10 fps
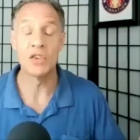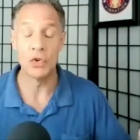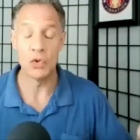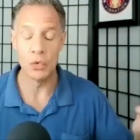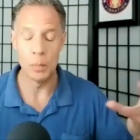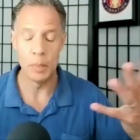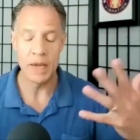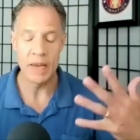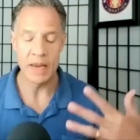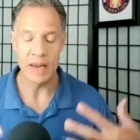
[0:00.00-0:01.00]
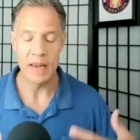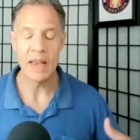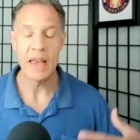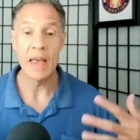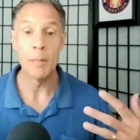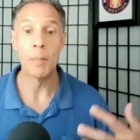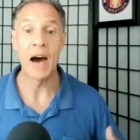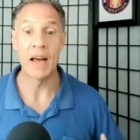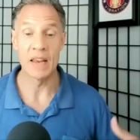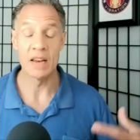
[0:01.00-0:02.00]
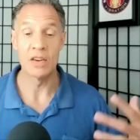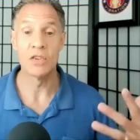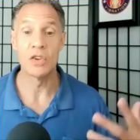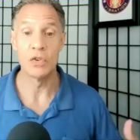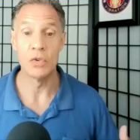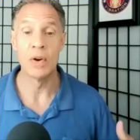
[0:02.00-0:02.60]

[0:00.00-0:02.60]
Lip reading: to be embodied, to